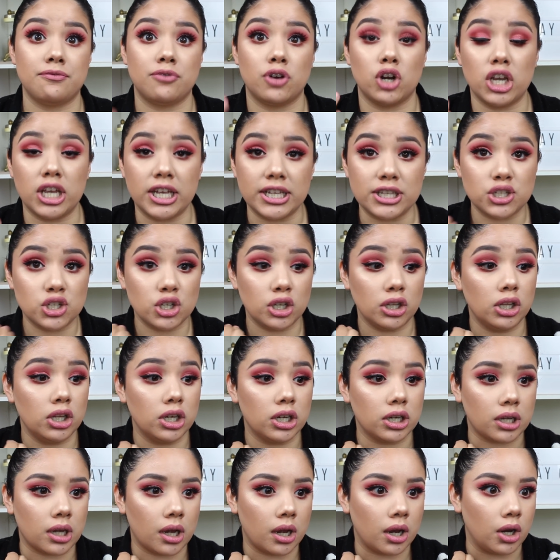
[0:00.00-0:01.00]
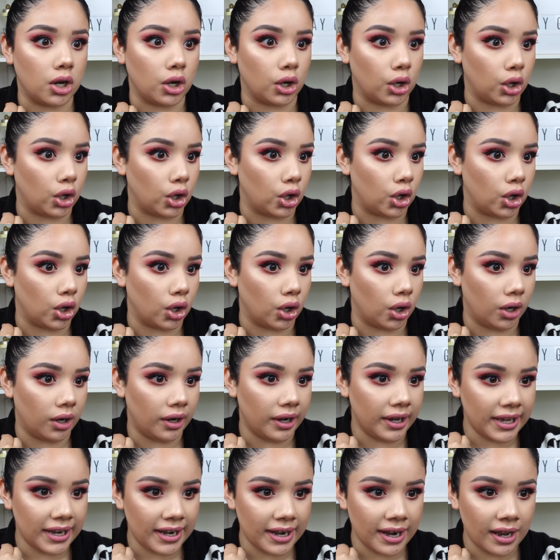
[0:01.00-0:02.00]
for it to look
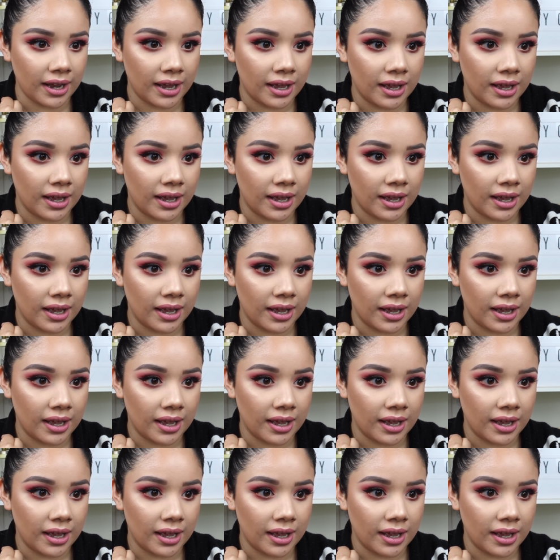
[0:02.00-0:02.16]
good,